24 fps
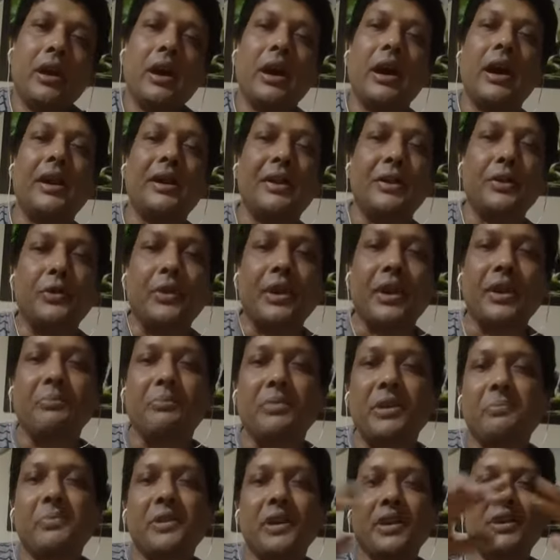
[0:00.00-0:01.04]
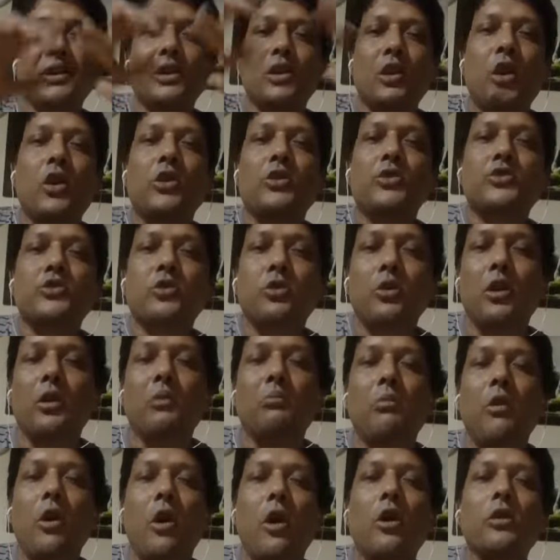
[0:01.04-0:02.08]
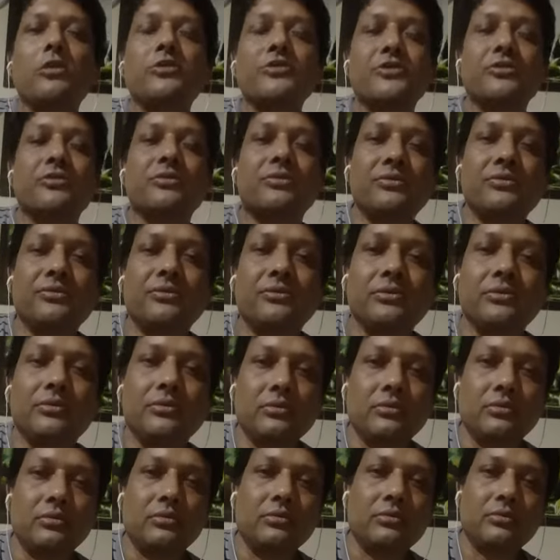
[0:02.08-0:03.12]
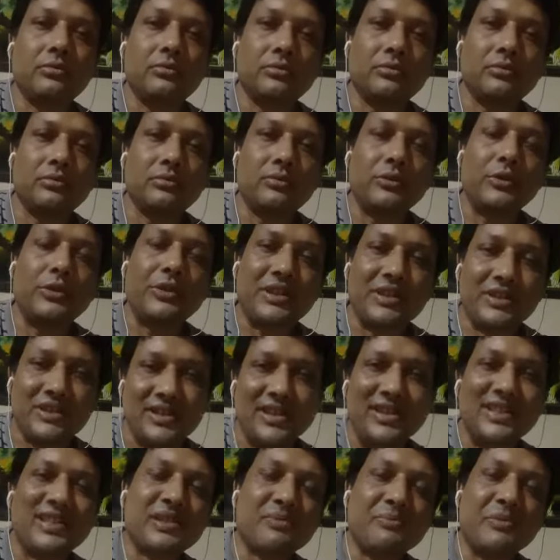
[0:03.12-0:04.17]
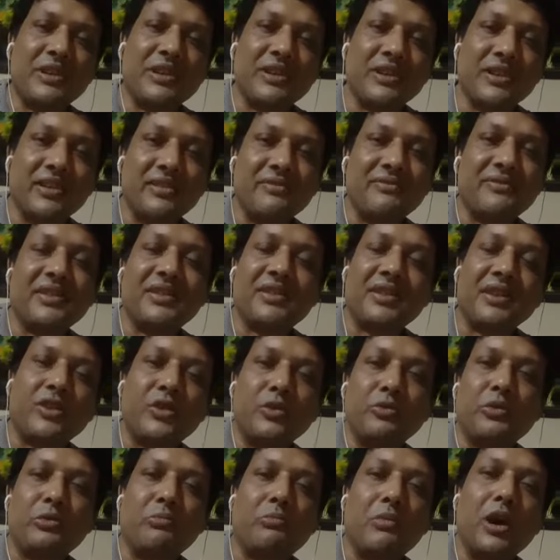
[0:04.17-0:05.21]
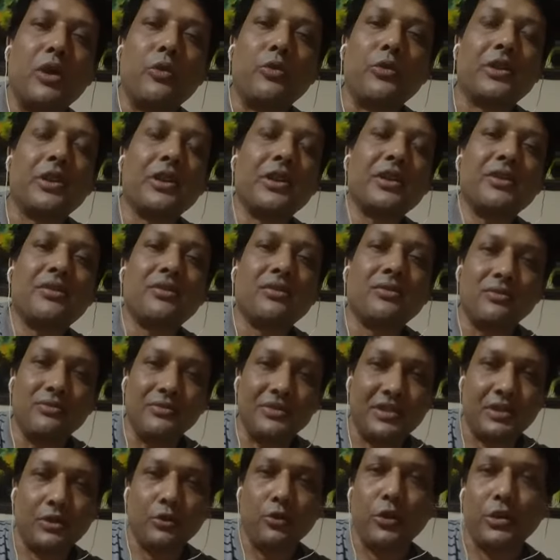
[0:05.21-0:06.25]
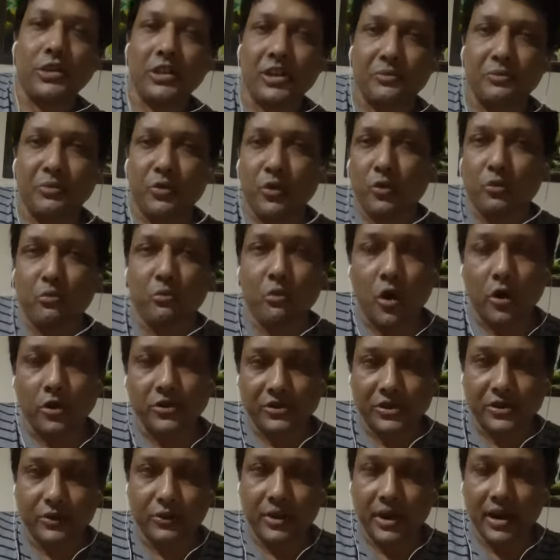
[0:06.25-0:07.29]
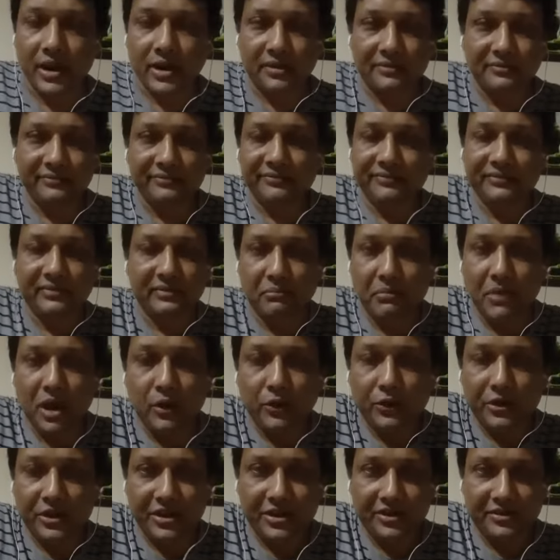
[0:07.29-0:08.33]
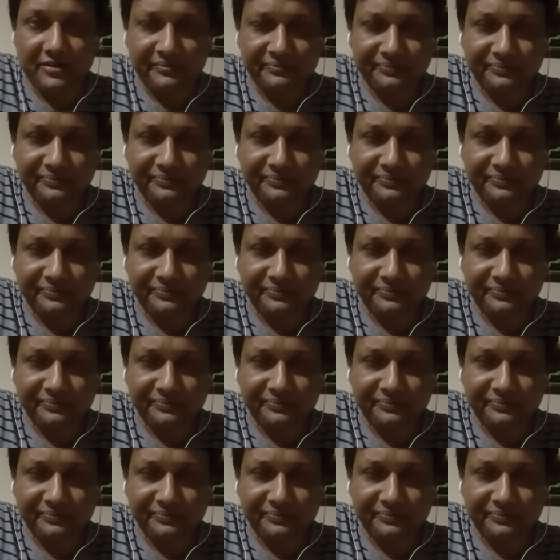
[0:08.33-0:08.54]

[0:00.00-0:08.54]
and you can prepare a console of box with a transmitter, everything to be mounted. The weatherproof box you can mount it.